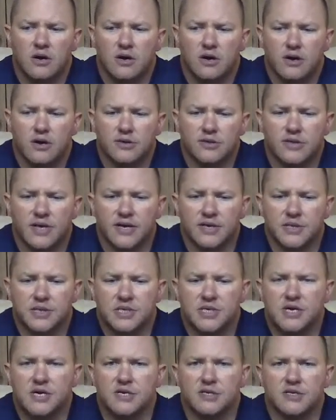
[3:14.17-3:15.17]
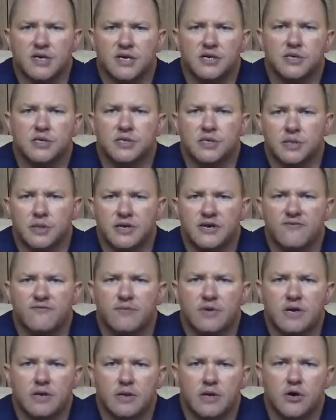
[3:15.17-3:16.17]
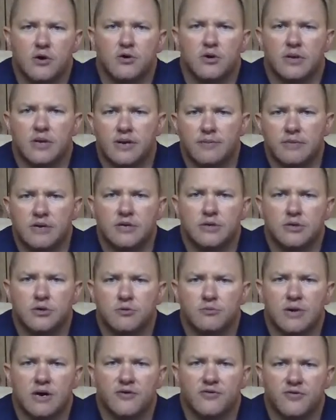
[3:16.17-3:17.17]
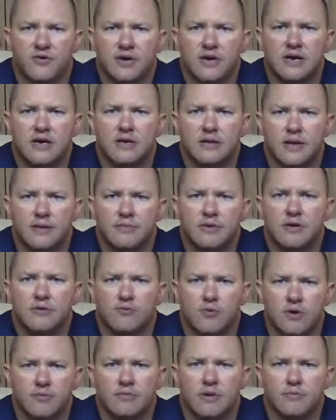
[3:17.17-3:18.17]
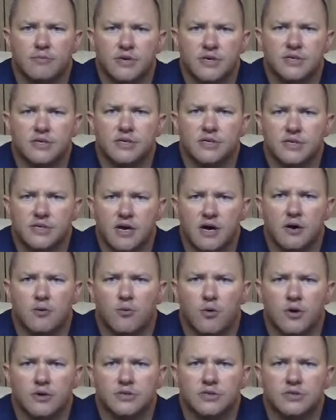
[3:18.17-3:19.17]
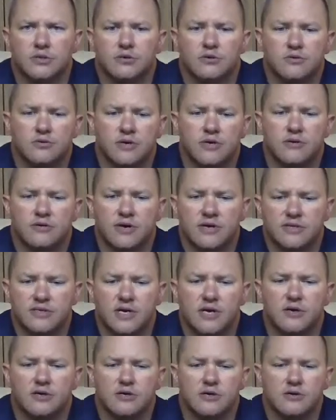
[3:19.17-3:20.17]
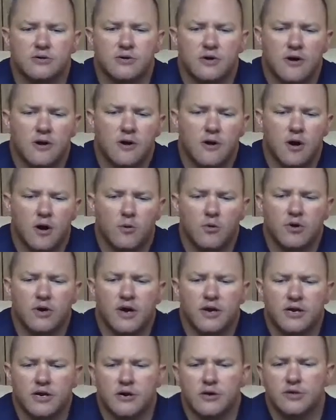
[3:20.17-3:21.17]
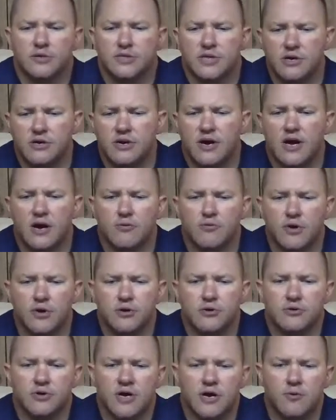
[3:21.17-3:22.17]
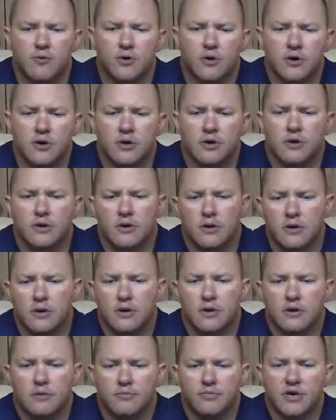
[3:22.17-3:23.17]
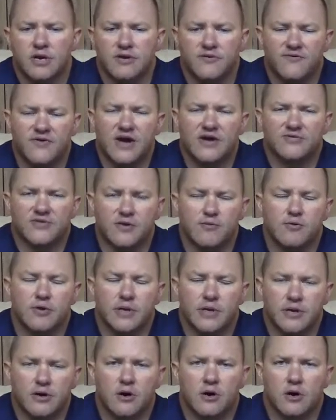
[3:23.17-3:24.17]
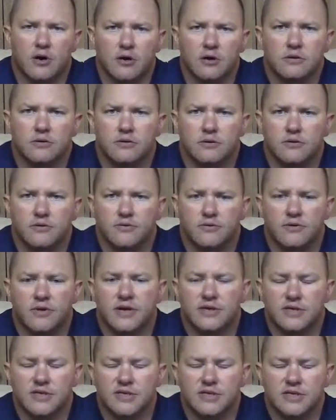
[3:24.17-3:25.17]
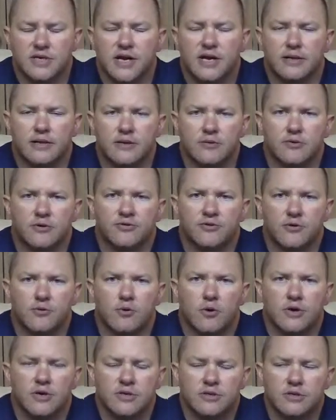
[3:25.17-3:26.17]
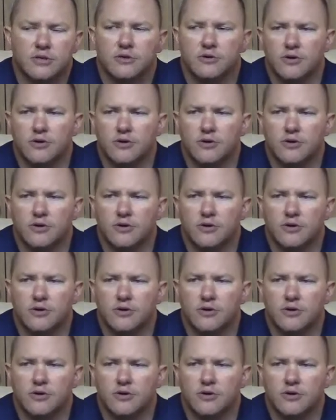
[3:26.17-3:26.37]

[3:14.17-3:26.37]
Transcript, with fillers: I was like, geez, can you just leave me alone and let me do my thing? Let me run my business how I want to. They, they tell you, oh, we're not here to tell you how to run your network, but in fact, they really are. That's exactly what they're wanting to do.